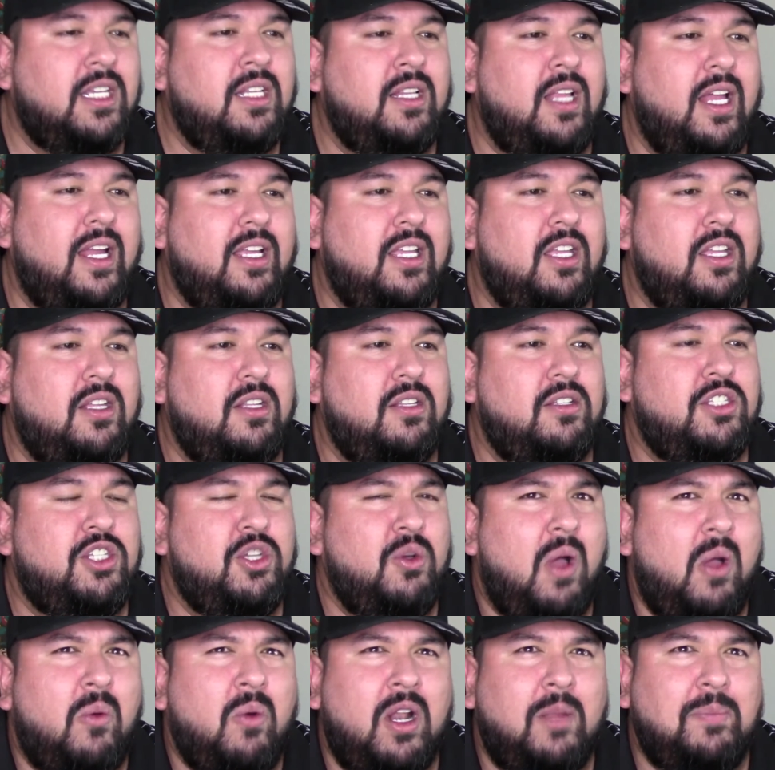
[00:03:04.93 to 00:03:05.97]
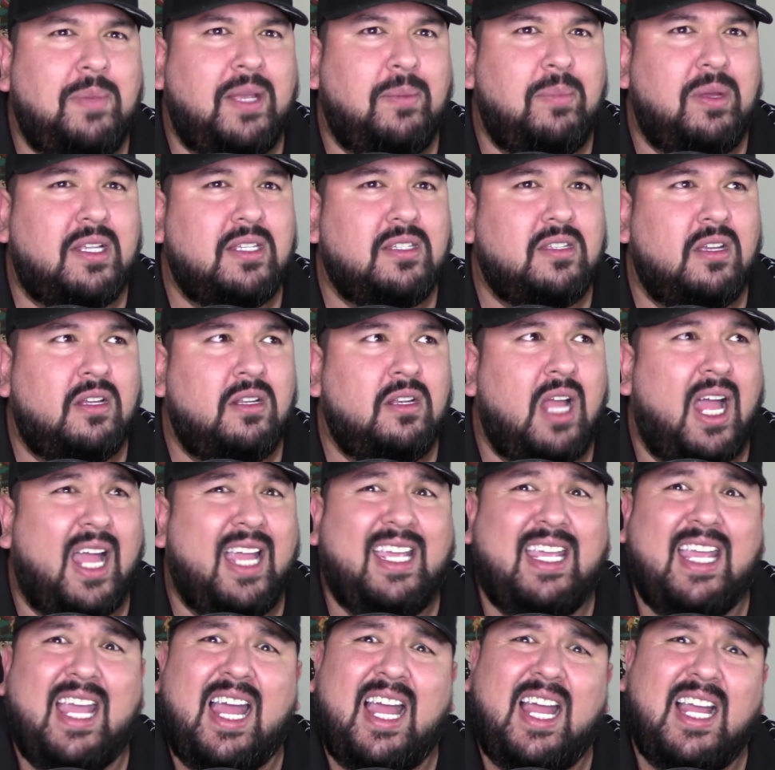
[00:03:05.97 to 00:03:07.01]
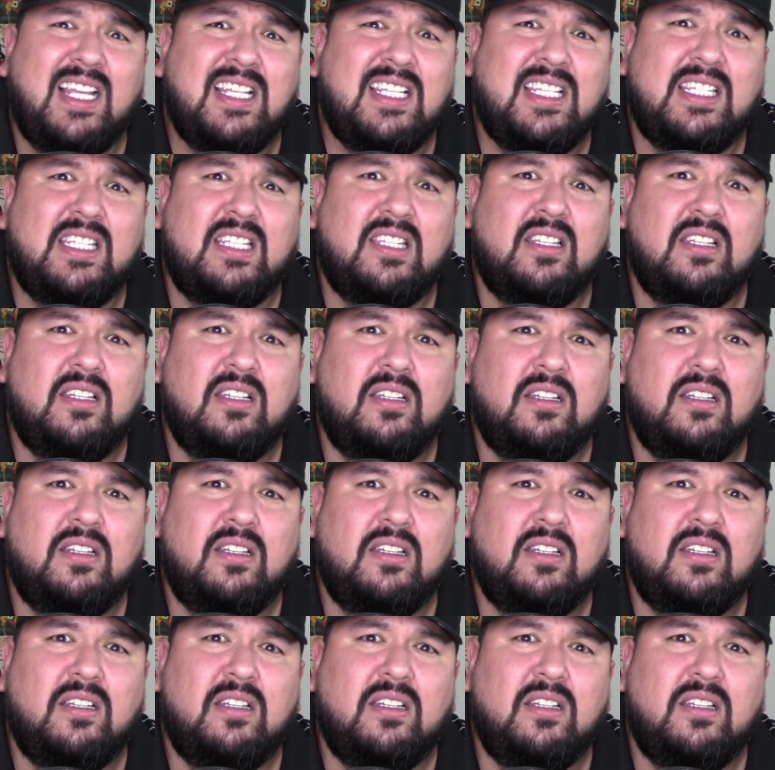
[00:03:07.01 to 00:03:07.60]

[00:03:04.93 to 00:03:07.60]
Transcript: Like, do I want to be pissed on? I guess.